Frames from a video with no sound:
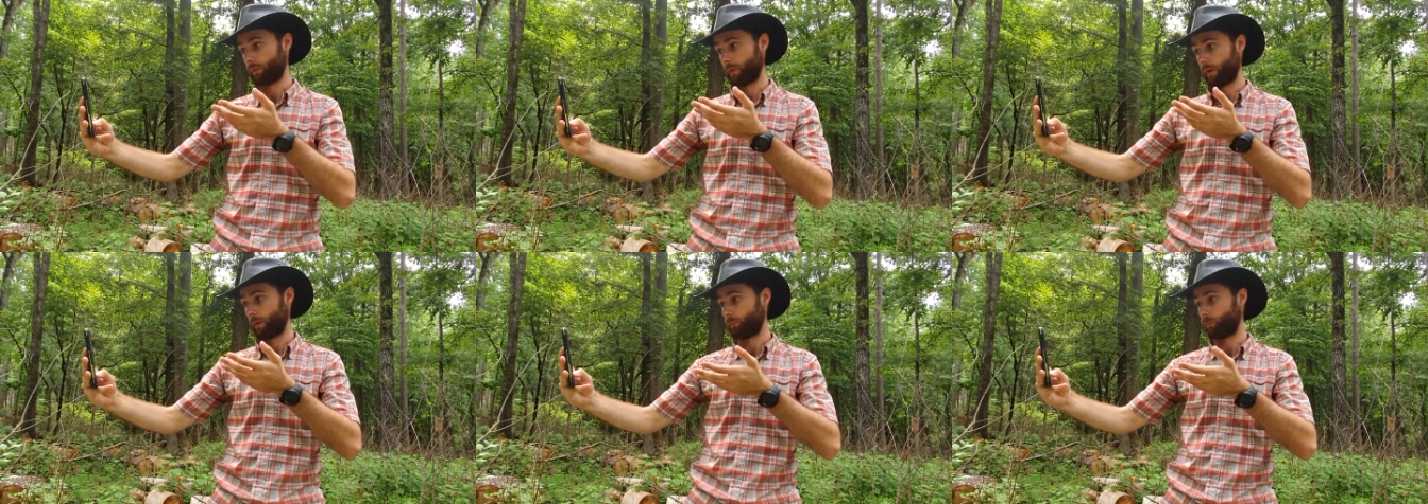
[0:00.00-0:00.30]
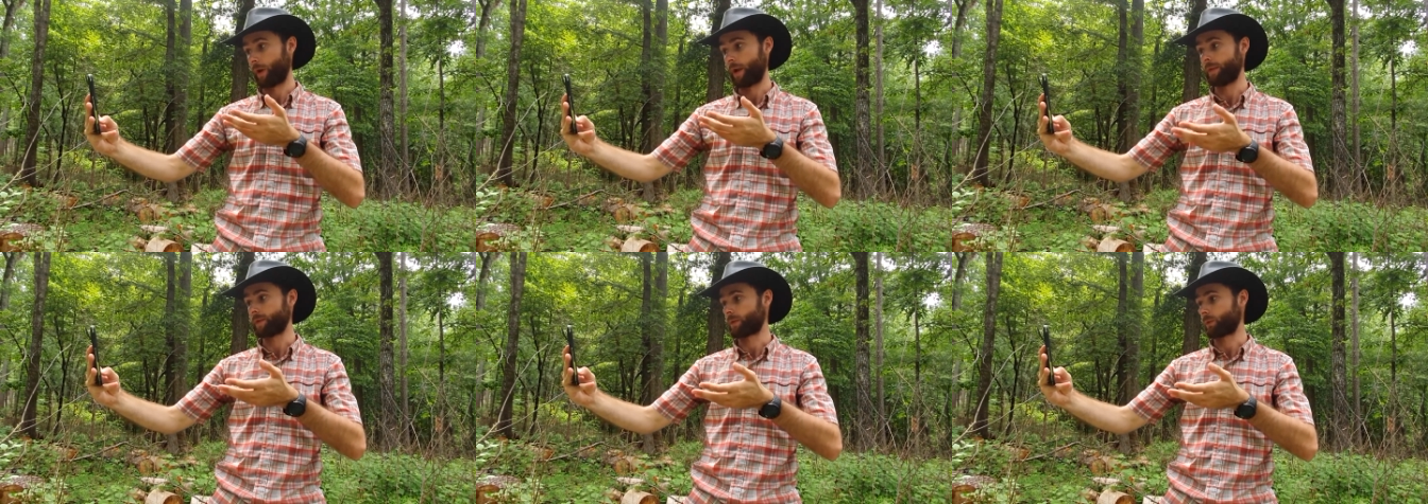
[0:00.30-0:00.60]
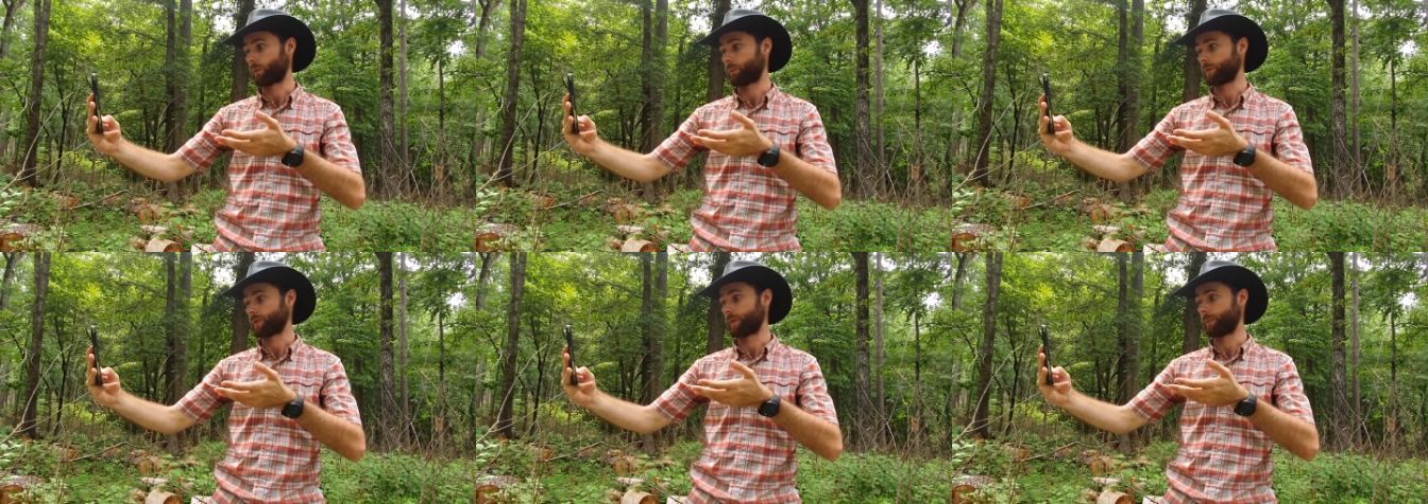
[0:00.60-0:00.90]
a
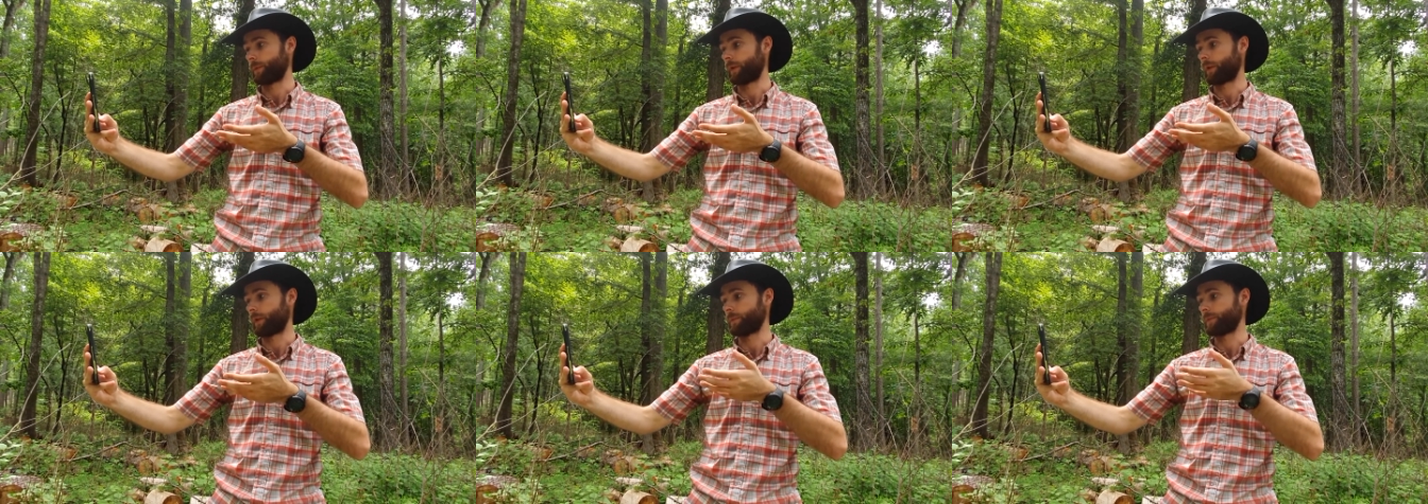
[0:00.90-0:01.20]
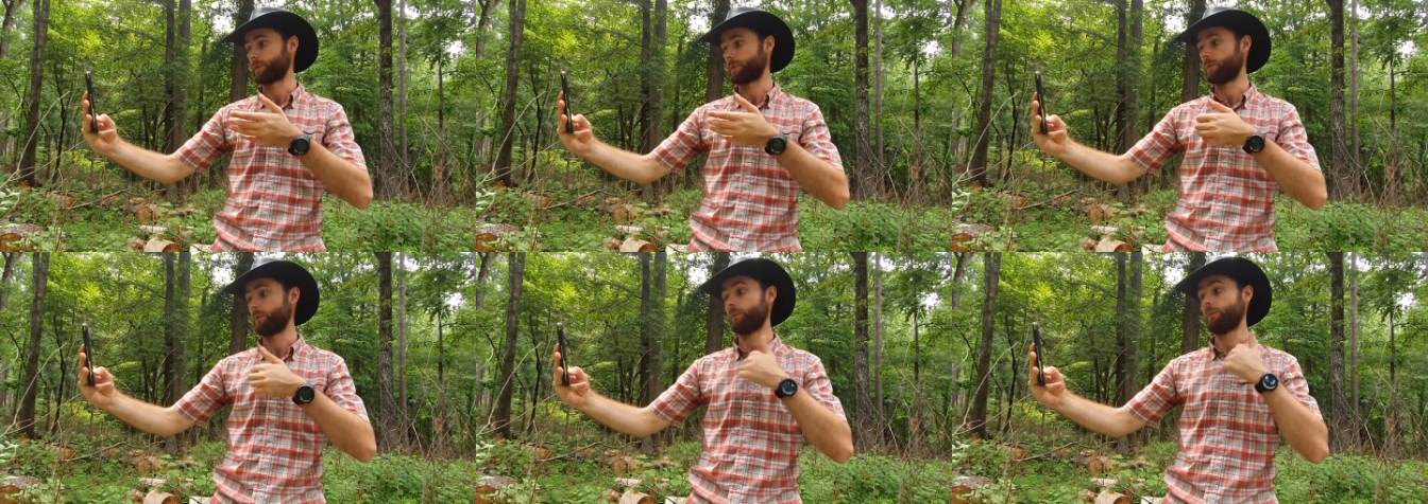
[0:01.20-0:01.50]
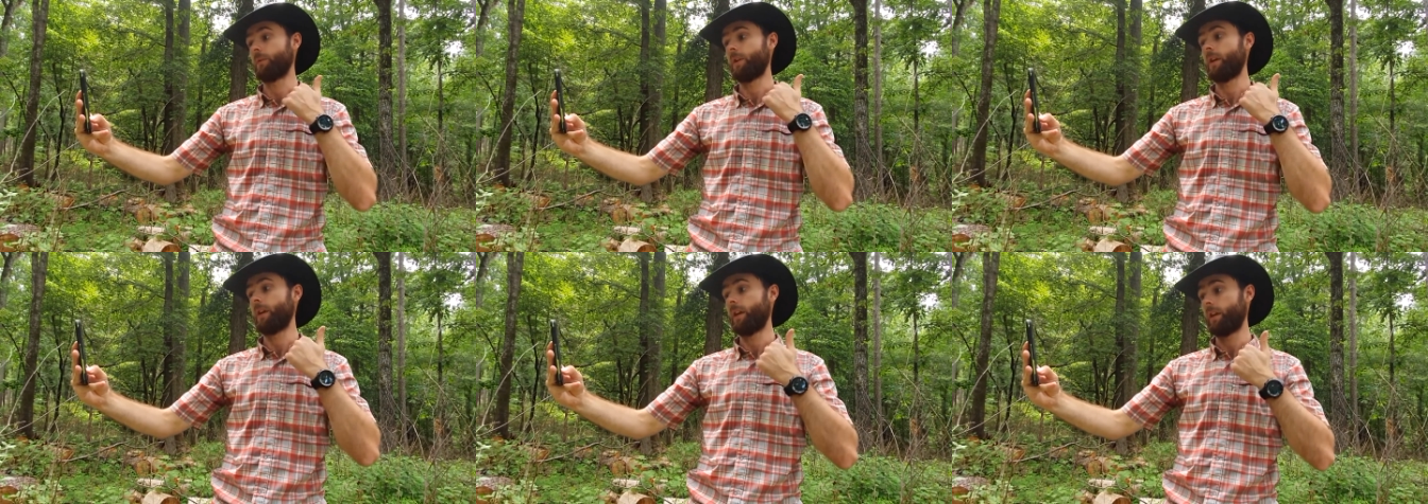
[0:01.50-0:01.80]
rainstorm or something comes through,
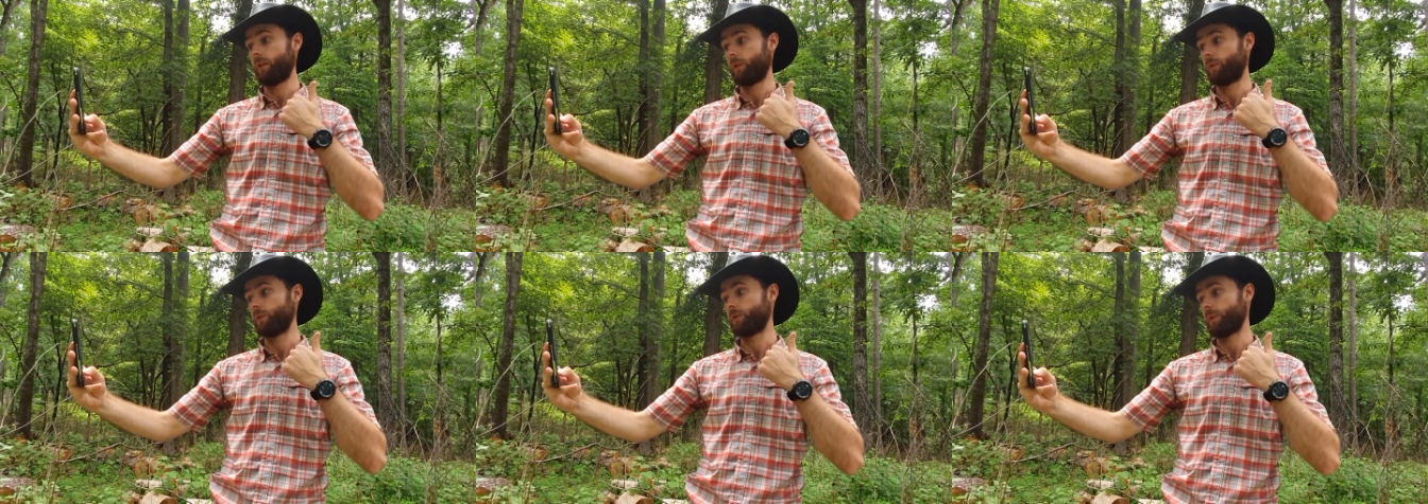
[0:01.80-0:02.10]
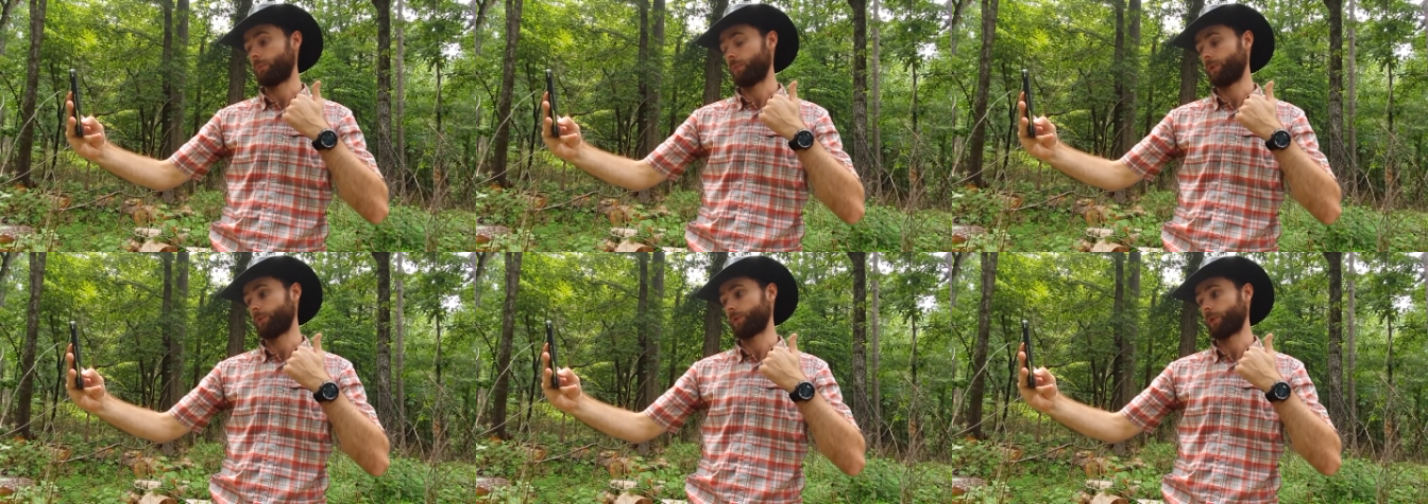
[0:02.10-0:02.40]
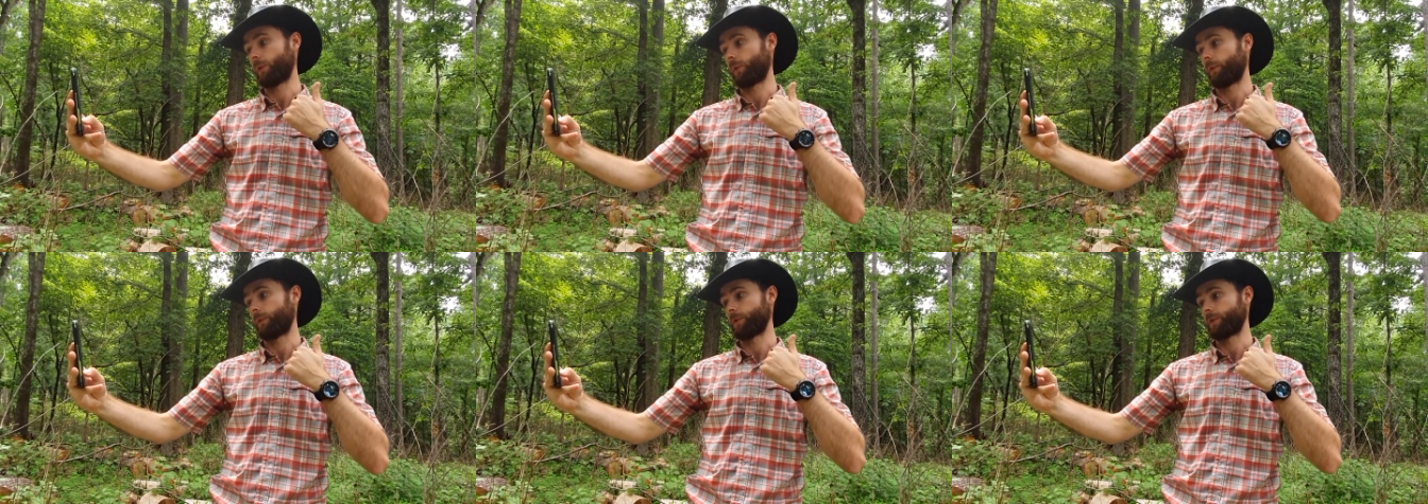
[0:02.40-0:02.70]
usually blow
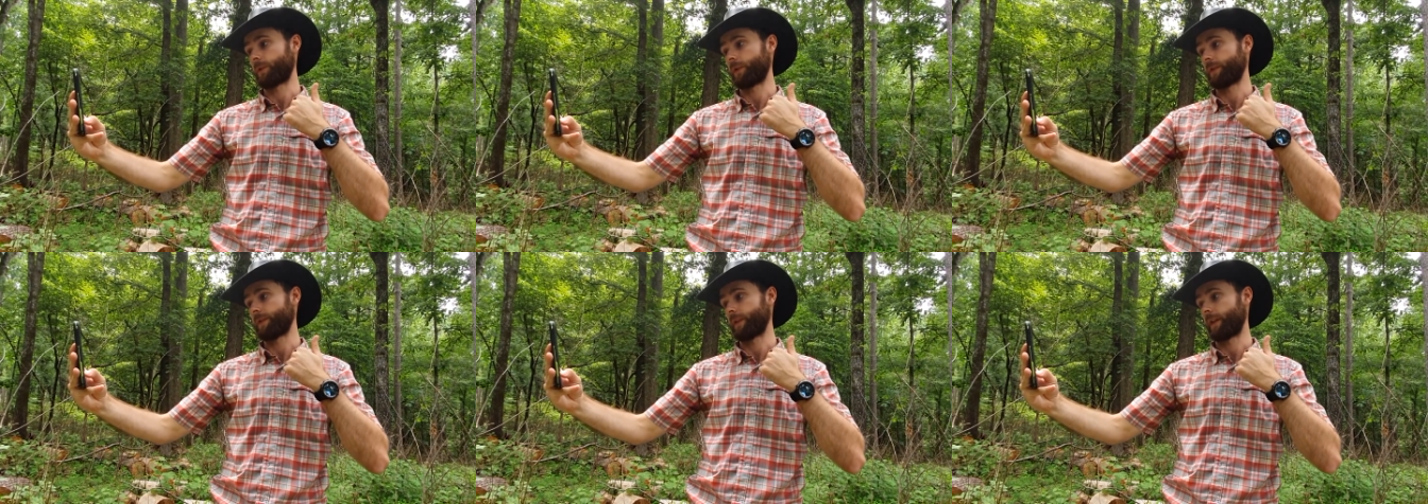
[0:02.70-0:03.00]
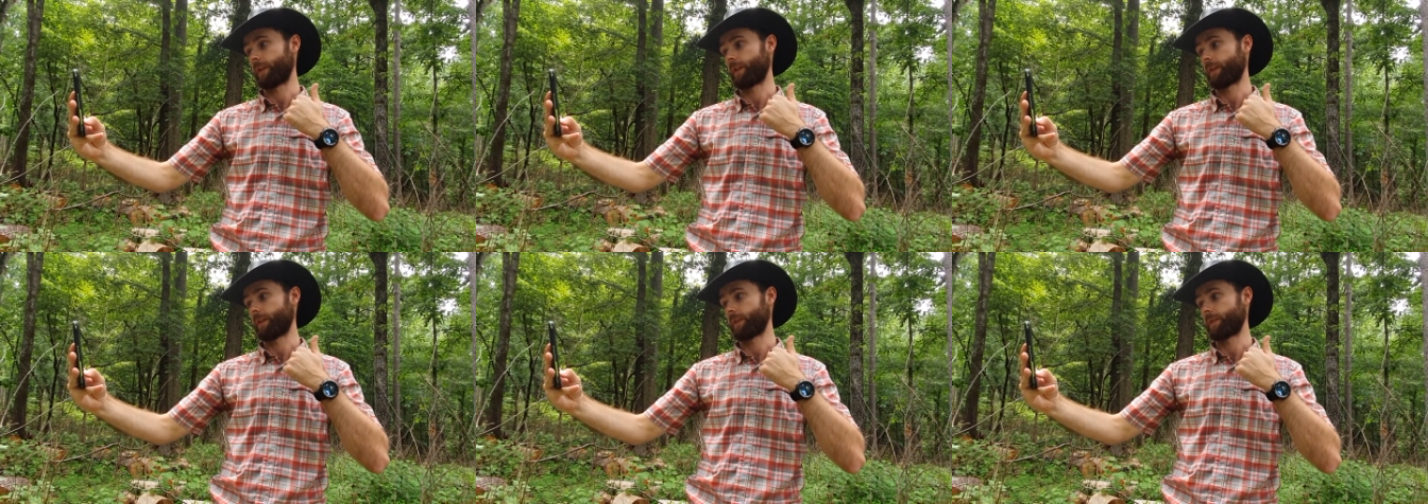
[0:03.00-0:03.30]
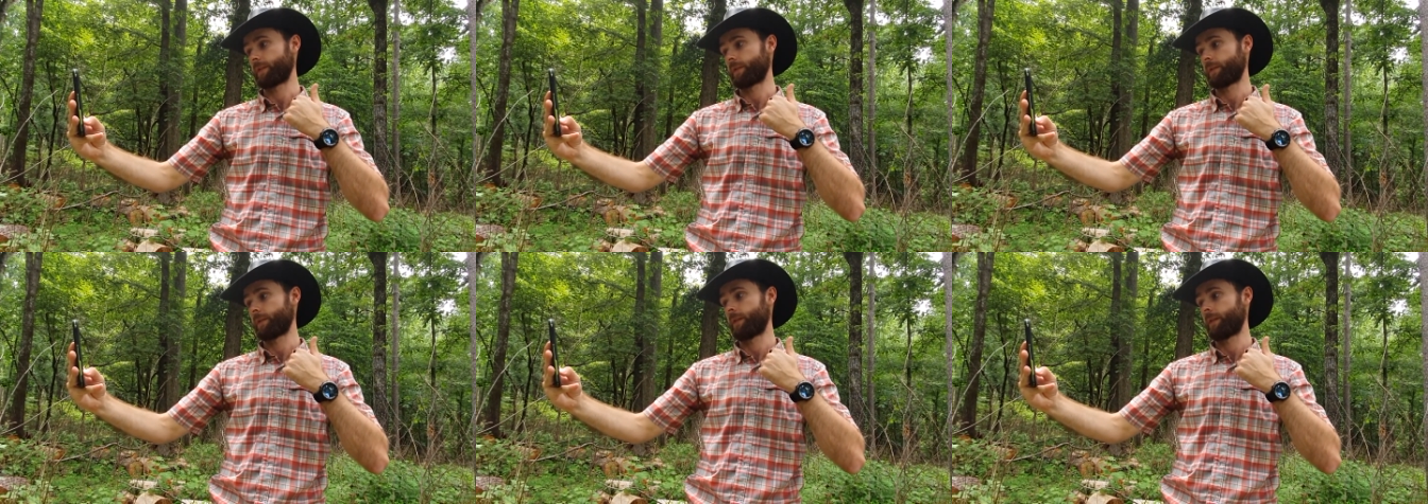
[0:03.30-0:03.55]
over trees like this.